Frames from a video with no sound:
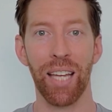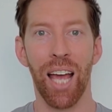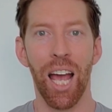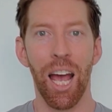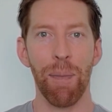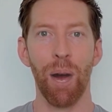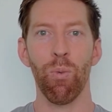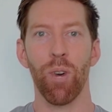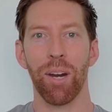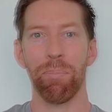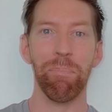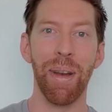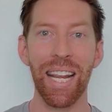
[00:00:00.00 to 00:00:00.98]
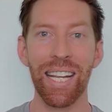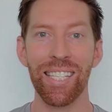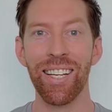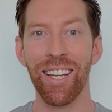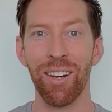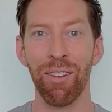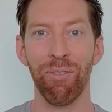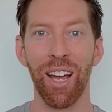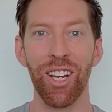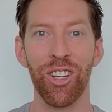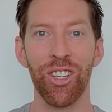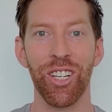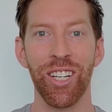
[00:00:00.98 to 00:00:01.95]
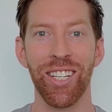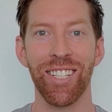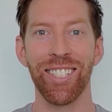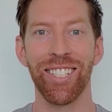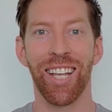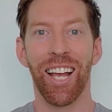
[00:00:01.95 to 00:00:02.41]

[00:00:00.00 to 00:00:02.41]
about what amazing innovations